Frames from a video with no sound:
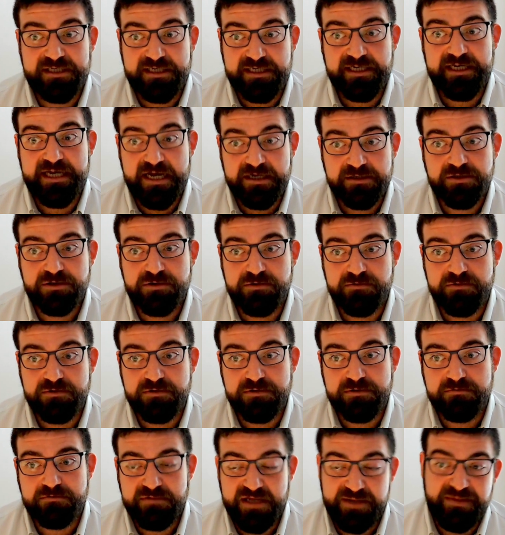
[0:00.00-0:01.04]
CDS
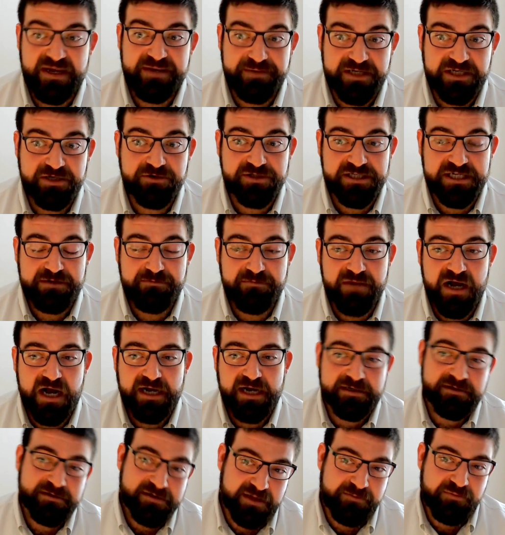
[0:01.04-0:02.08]
tools. They may be using
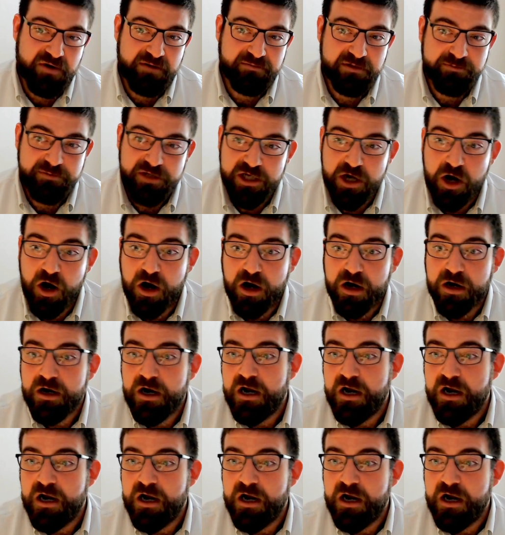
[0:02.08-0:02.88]
mine. They probably are.